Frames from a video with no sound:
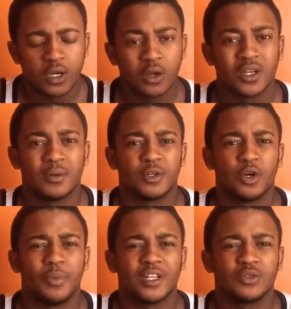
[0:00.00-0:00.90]
Okay, I'm gonna
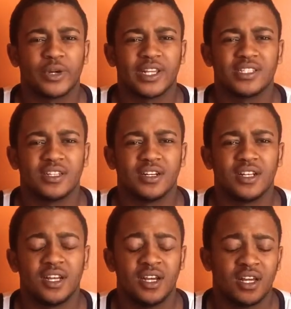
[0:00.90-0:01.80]
go back to what I said
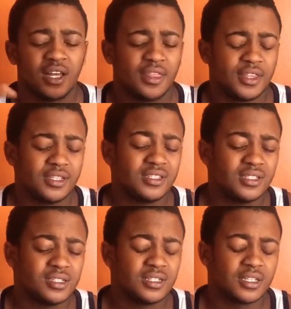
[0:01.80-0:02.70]
earlier. This
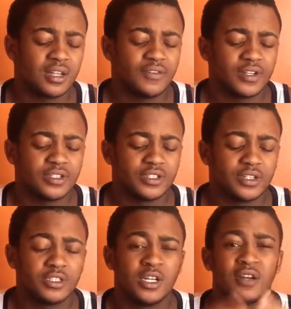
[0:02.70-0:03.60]
isn't a South African
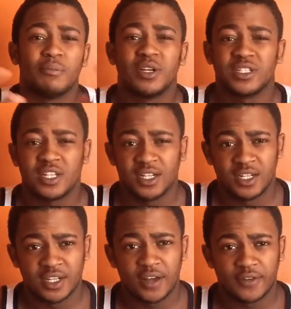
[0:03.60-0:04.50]
church, but it's
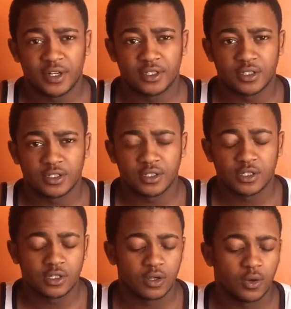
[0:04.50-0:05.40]
clearly an African church.
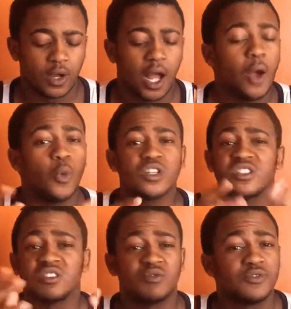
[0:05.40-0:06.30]
So I
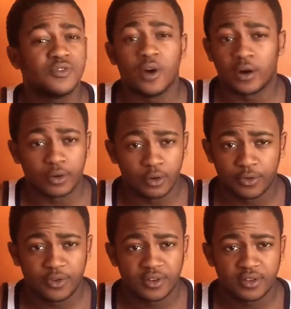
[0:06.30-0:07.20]
wasn't far off.